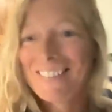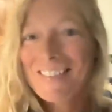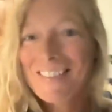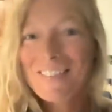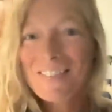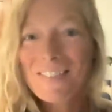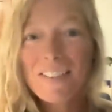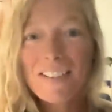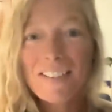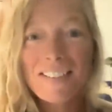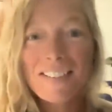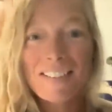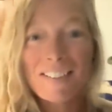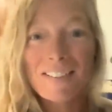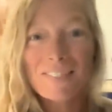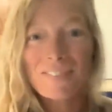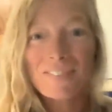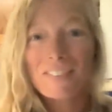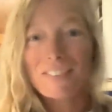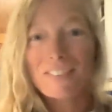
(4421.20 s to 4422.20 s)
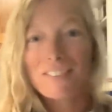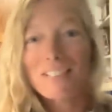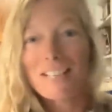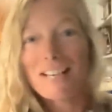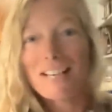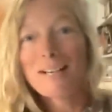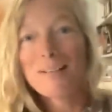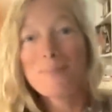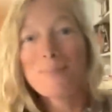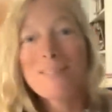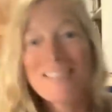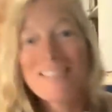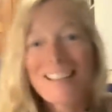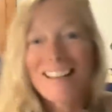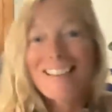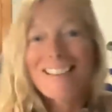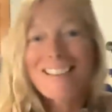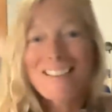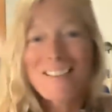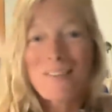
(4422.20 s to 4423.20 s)
was wonderful, James.
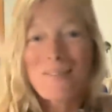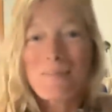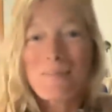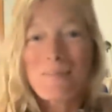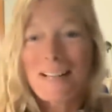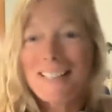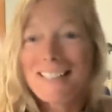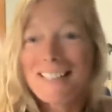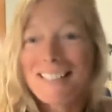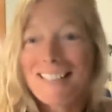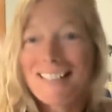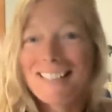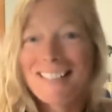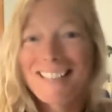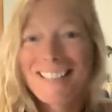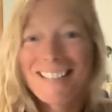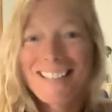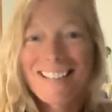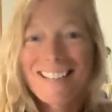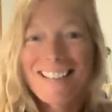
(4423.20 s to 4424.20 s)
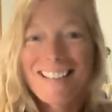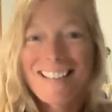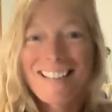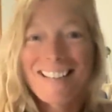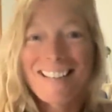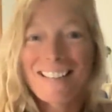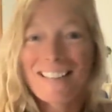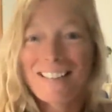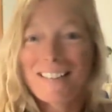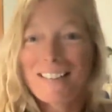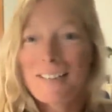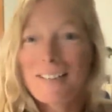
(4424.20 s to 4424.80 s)
Thanks so much. Thank